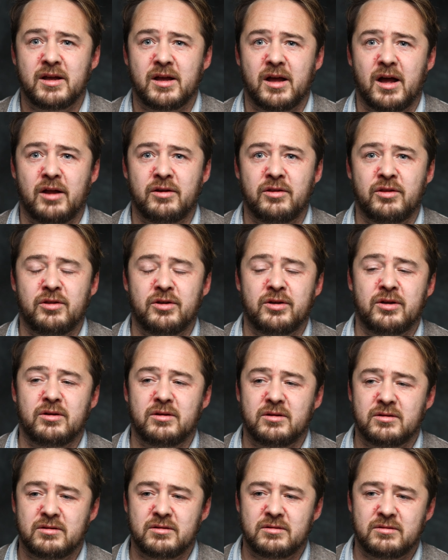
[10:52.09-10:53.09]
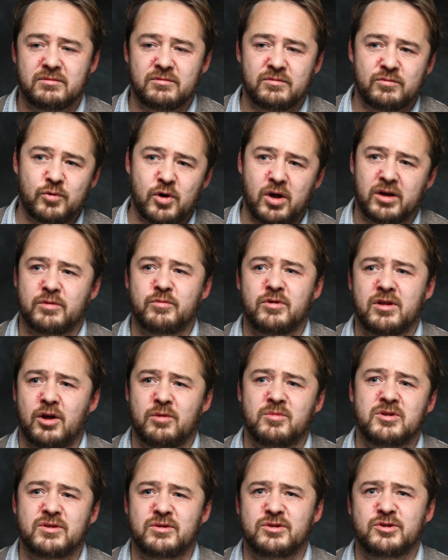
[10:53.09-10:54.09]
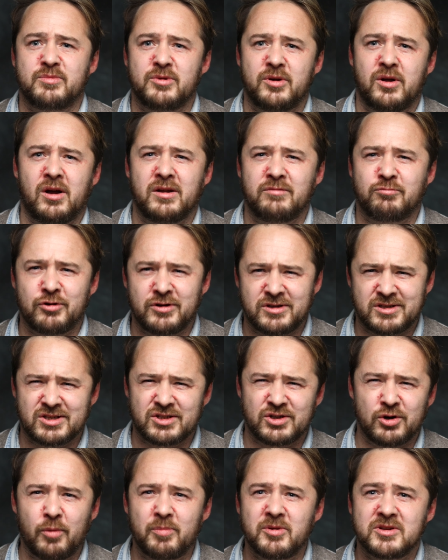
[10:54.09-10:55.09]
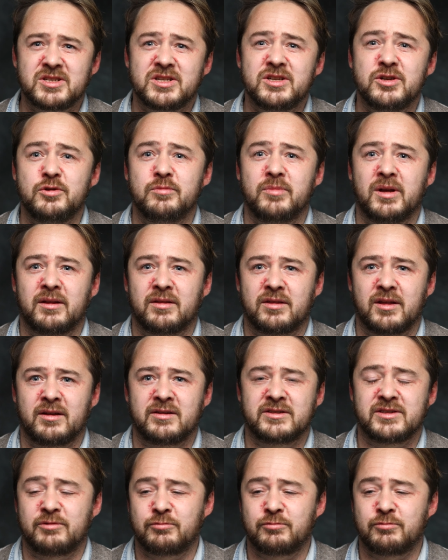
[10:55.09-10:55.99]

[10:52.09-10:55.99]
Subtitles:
and that working with homeless entrepreneurs, I want to stop assuming things.